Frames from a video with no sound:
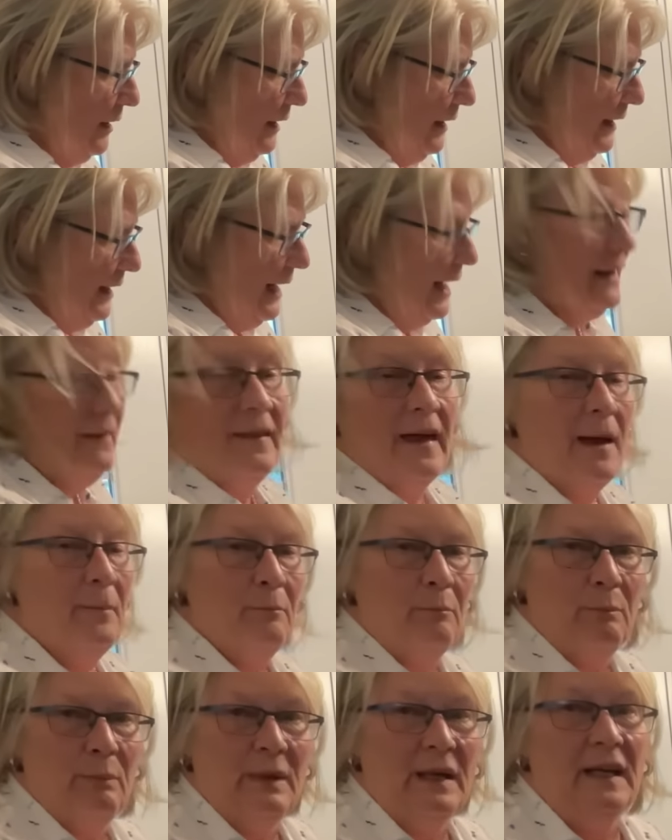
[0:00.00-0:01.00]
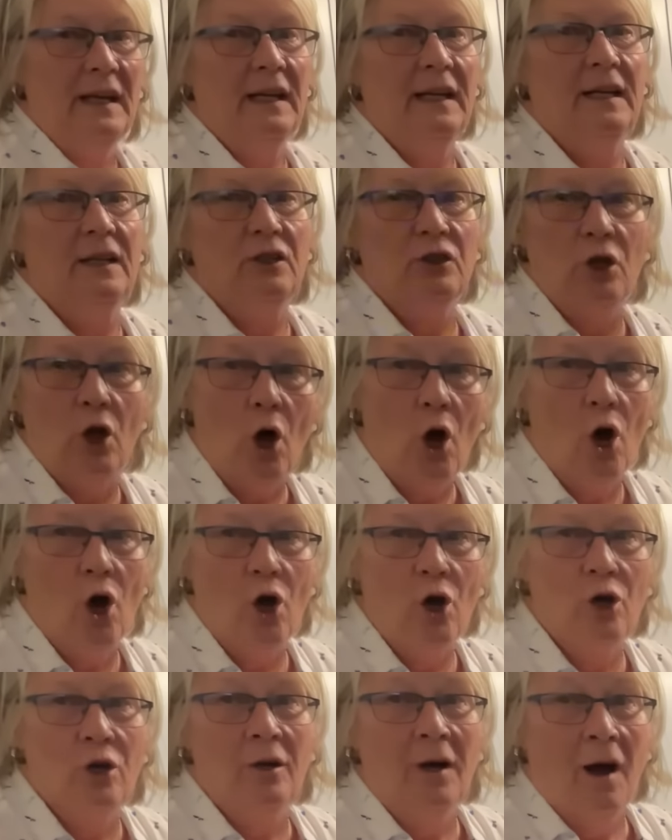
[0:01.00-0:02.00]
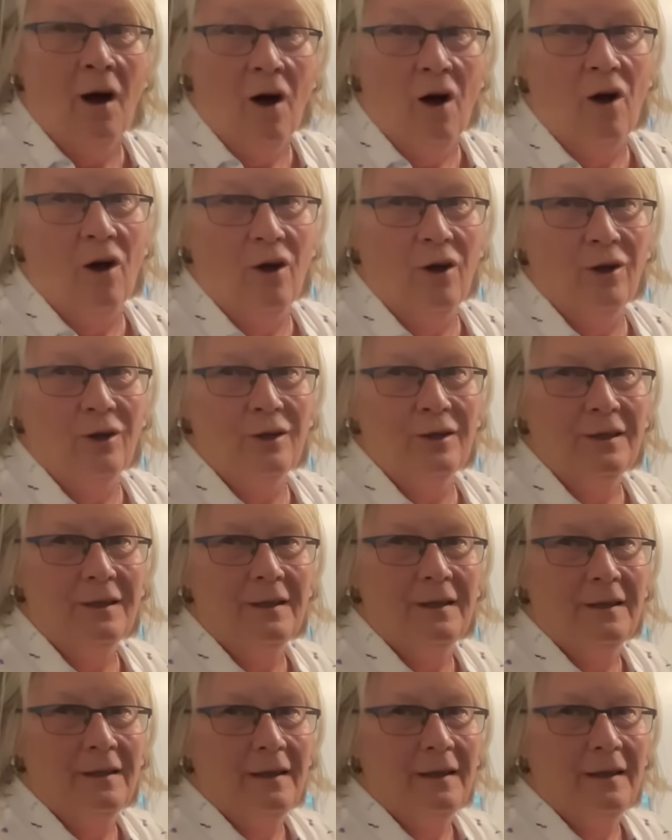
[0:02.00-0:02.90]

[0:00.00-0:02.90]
it had that big long hall.